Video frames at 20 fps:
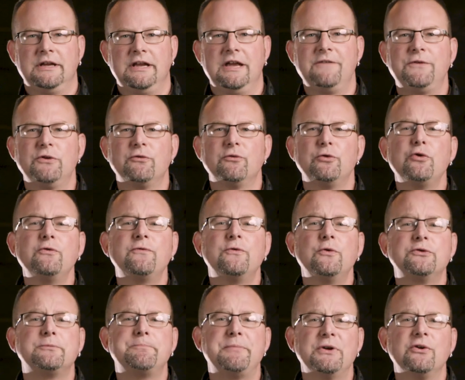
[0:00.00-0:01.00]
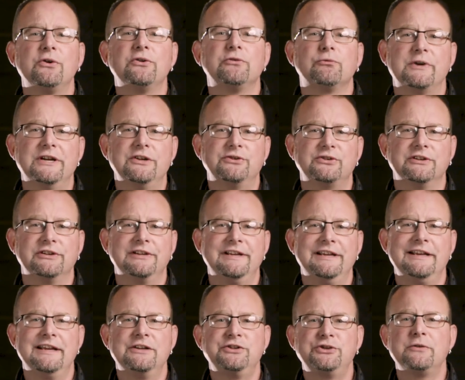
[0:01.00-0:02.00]
If your roof was built
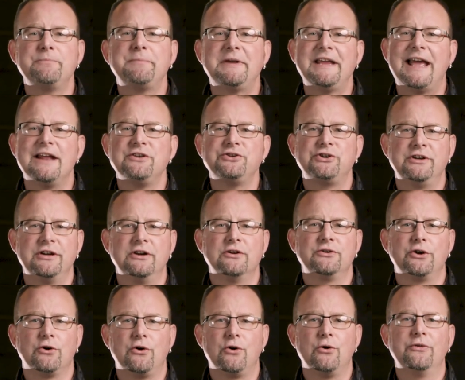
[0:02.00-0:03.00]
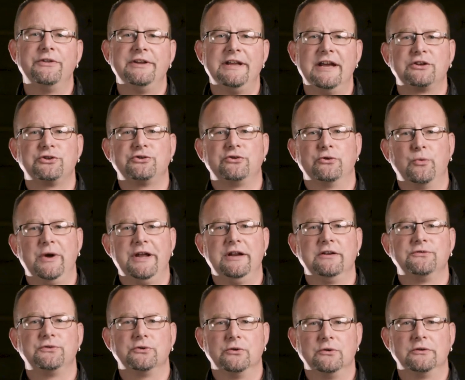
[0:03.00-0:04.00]
recently, it should be engineered to hold the extra weight
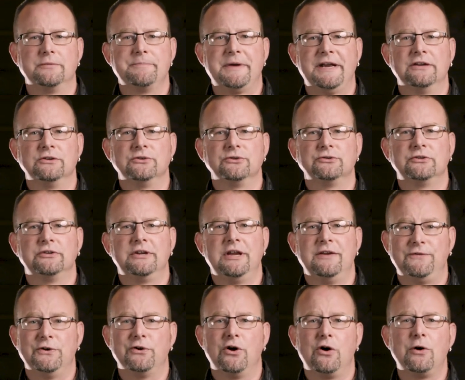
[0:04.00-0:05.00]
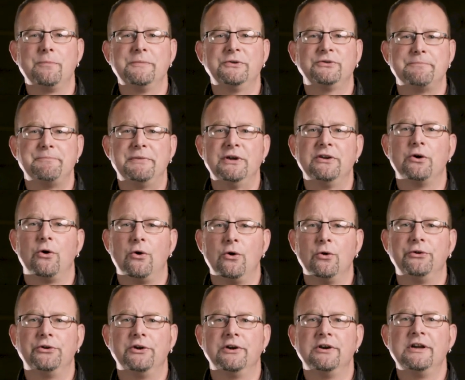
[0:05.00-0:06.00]
of solar panels. If your home is a bit
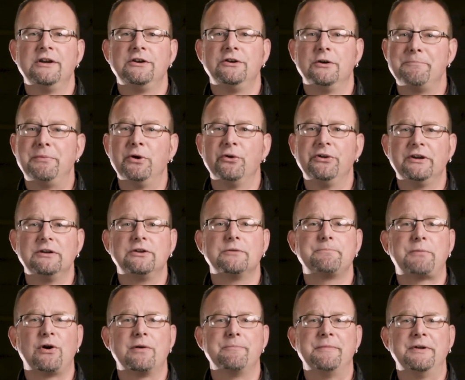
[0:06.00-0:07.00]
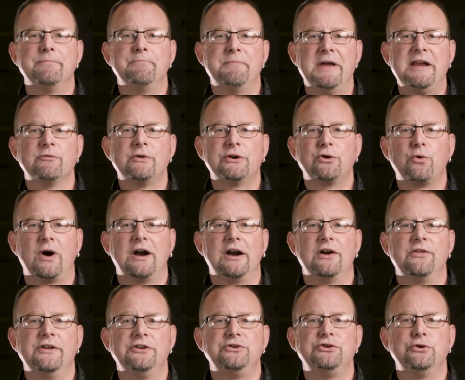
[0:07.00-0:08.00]
older, your building department may
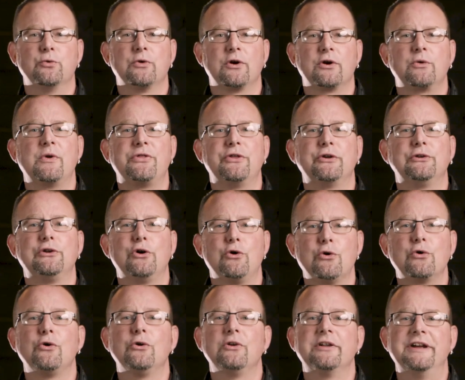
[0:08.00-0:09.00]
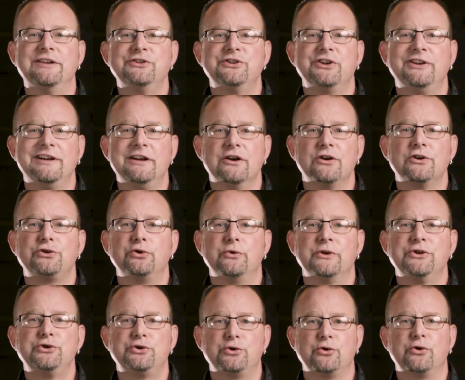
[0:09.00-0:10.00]
require that you work with a local engineer to
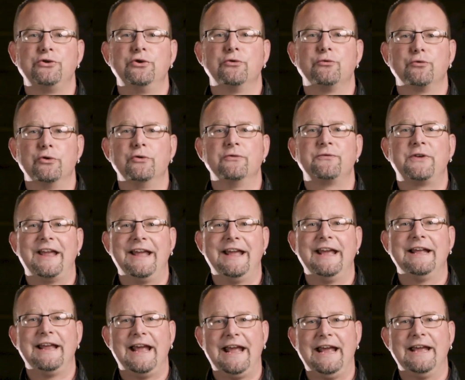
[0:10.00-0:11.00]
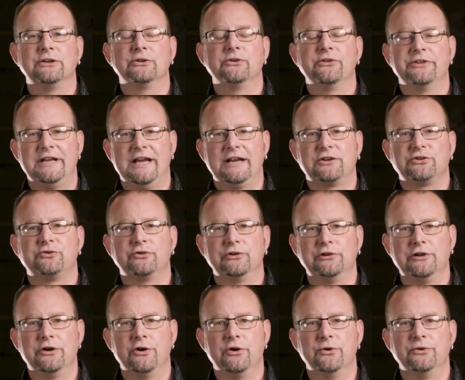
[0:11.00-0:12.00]
ensure your roof can handle the extra
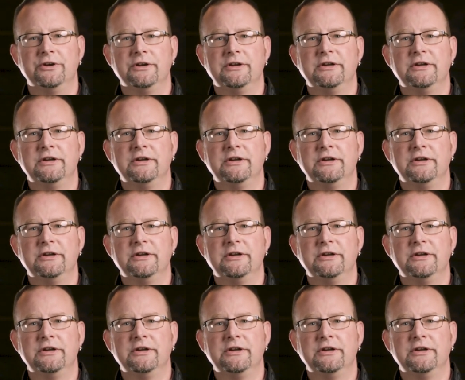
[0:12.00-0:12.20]
load.